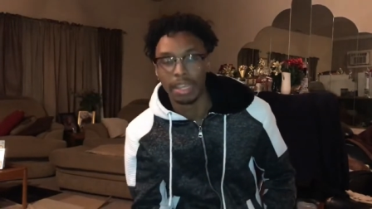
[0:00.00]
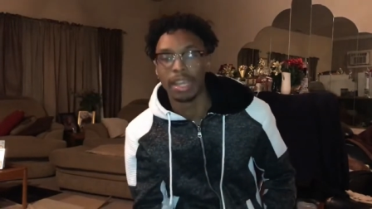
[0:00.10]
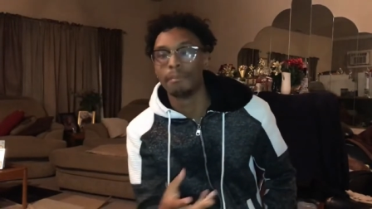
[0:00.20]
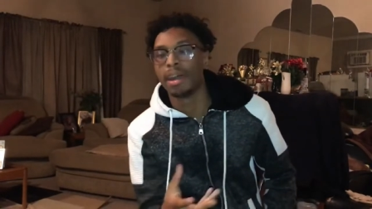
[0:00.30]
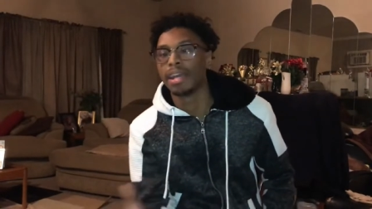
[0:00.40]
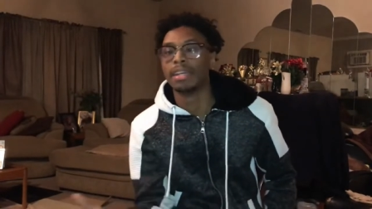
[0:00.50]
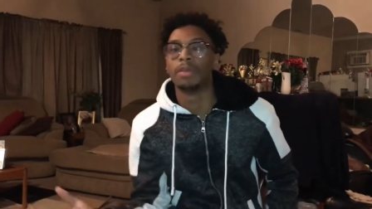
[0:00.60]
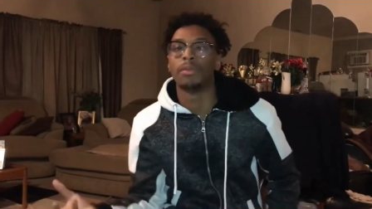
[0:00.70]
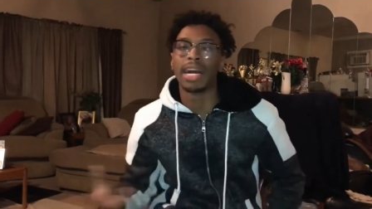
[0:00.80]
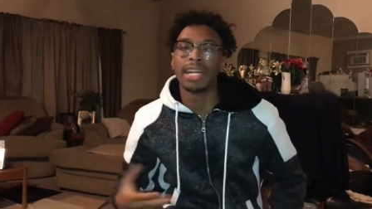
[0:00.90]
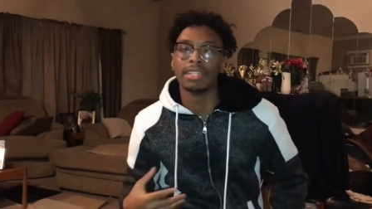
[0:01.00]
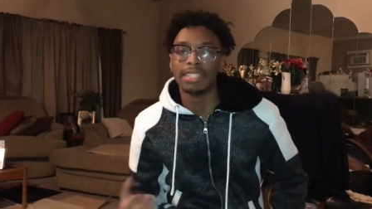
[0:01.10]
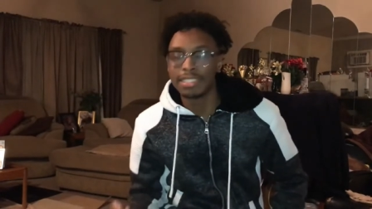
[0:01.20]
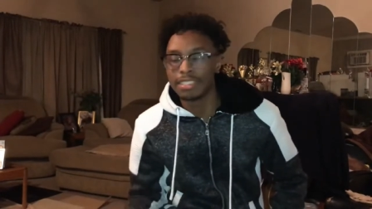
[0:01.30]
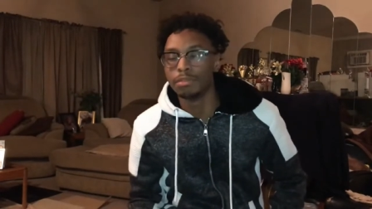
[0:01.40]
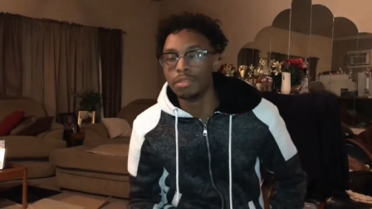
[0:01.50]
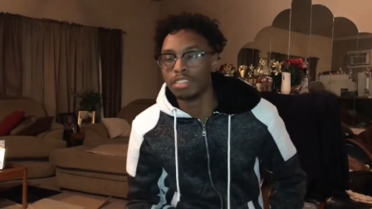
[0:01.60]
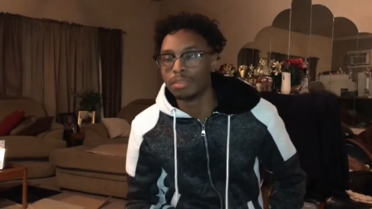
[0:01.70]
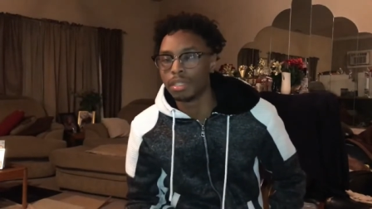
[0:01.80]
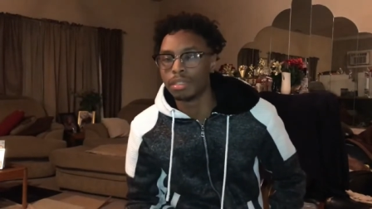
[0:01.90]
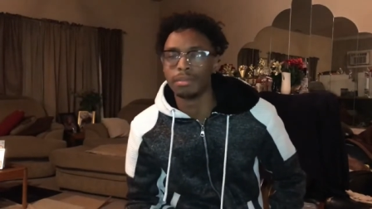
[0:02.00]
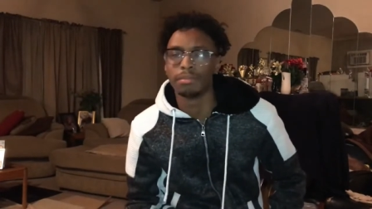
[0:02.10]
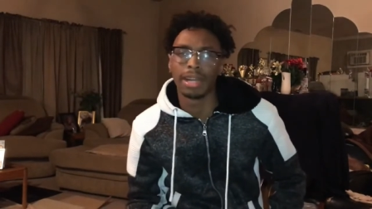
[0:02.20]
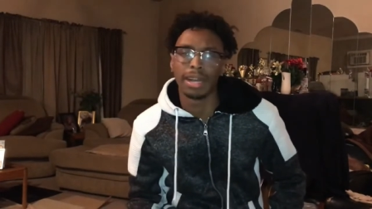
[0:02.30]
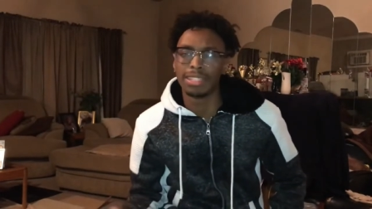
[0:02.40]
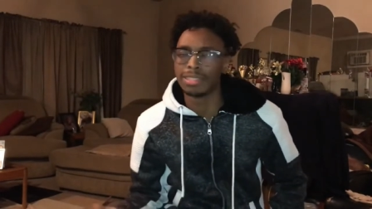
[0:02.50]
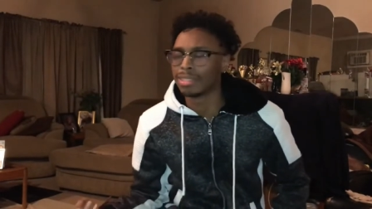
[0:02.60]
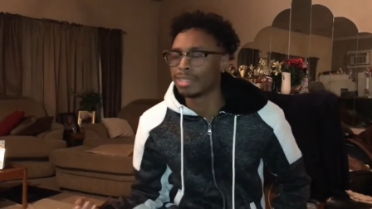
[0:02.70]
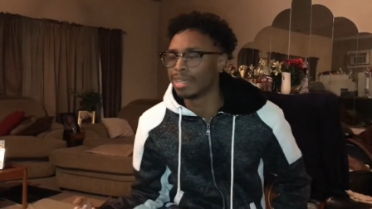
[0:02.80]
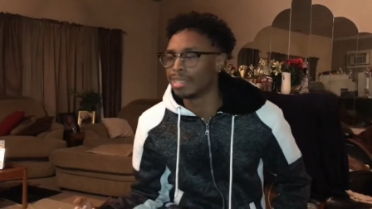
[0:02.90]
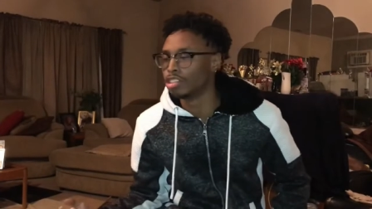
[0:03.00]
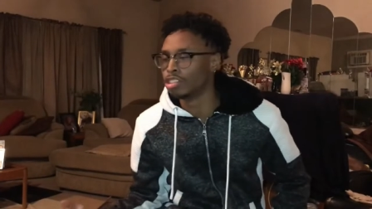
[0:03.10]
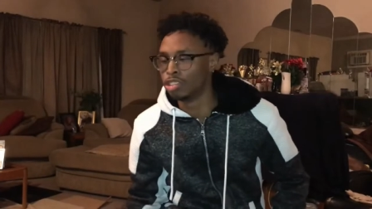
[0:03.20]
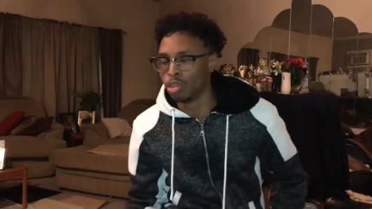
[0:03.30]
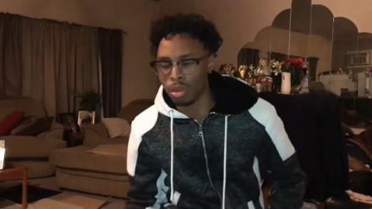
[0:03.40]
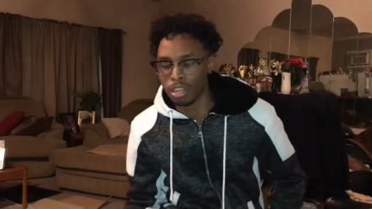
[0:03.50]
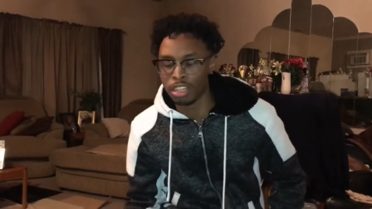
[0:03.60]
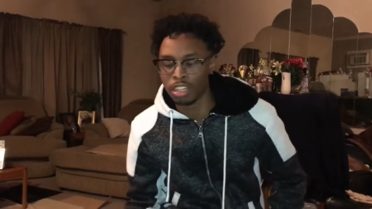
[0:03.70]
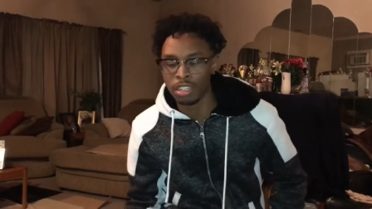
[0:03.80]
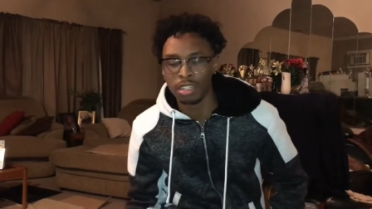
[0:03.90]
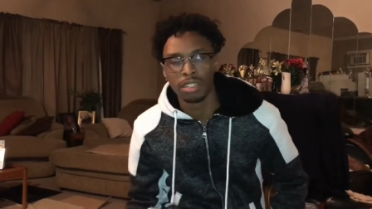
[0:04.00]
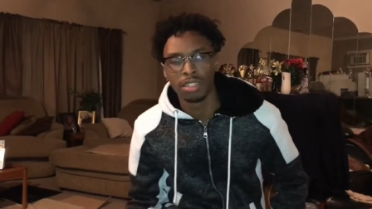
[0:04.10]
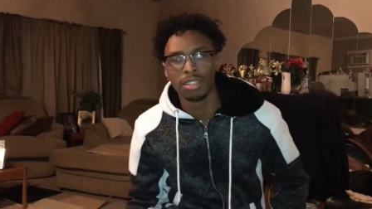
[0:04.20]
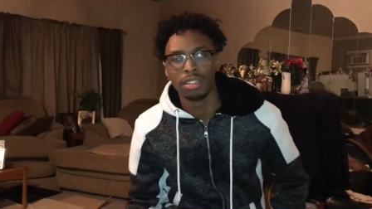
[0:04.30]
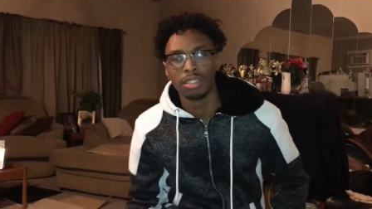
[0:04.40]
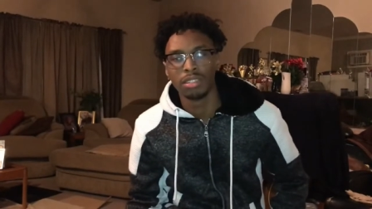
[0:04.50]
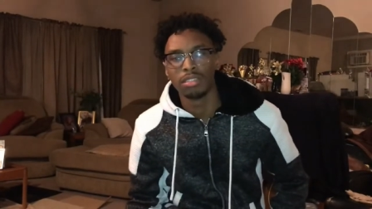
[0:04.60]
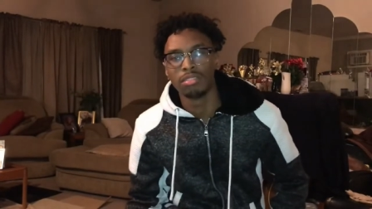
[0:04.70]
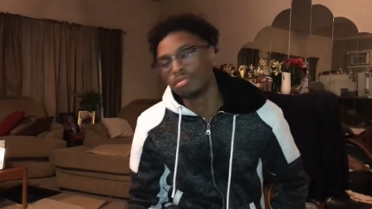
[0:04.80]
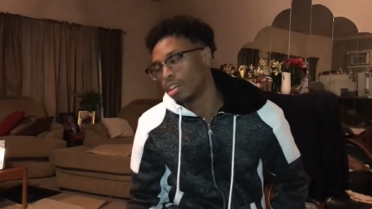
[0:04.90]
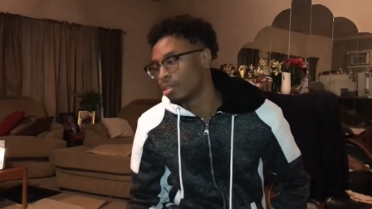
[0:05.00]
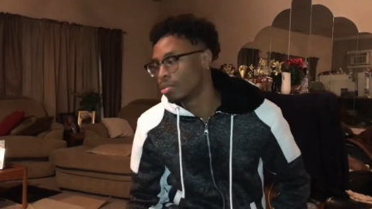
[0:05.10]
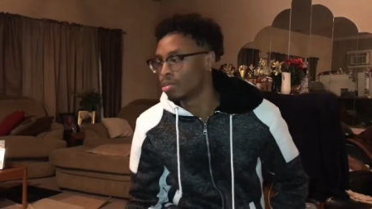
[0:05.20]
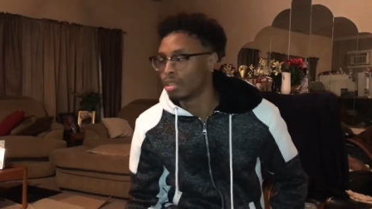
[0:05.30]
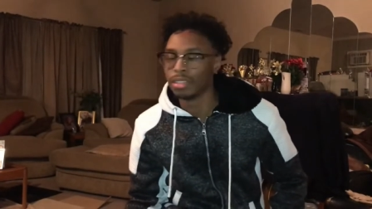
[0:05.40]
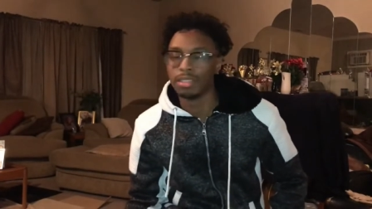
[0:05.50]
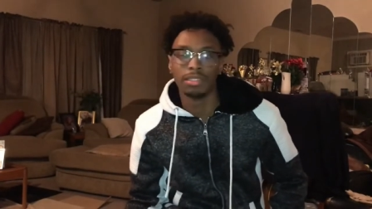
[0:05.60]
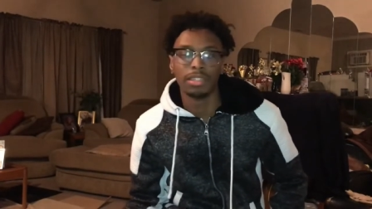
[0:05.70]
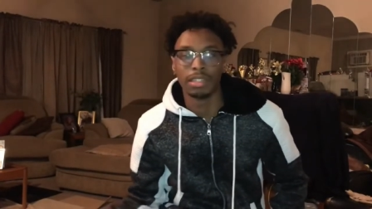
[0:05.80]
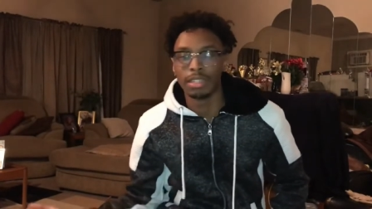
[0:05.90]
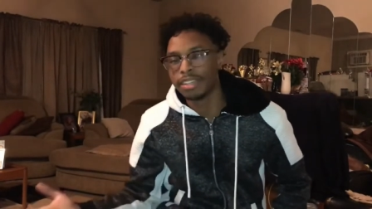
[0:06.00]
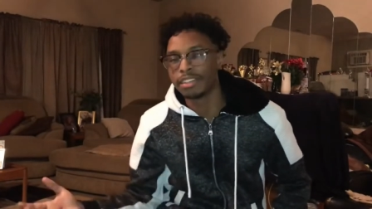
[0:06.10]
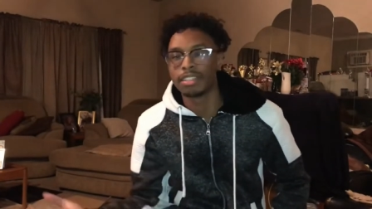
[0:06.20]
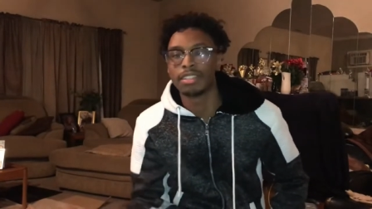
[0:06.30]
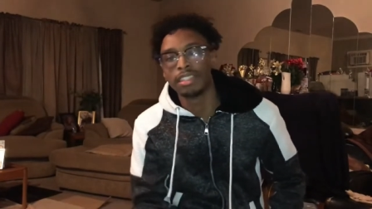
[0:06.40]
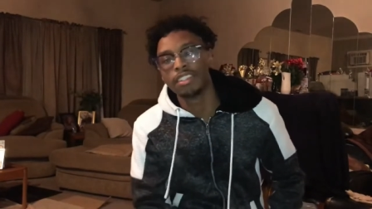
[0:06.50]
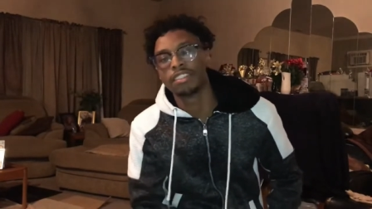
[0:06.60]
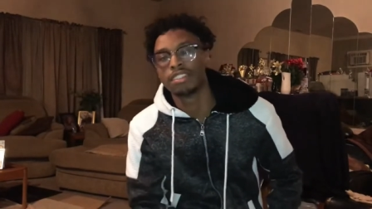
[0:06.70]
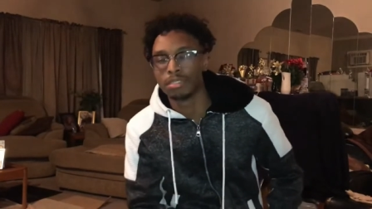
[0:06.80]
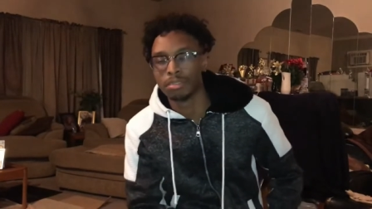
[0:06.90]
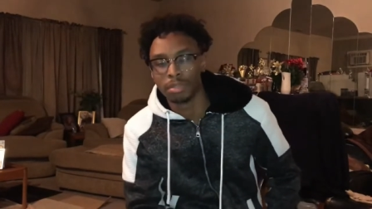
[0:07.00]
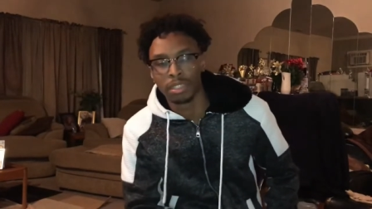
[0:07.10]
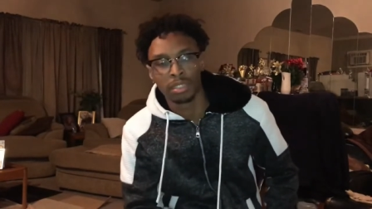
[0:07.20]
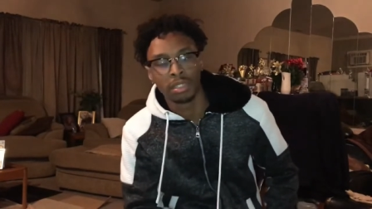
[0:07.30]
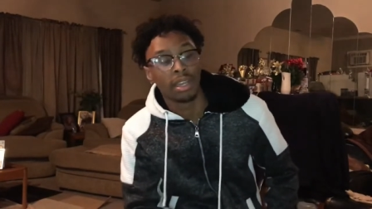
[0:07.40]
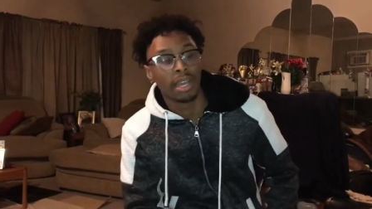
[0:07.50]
And my when I listen to music, bro? I listen to like Joyner, you know, lyric lyricism, bro.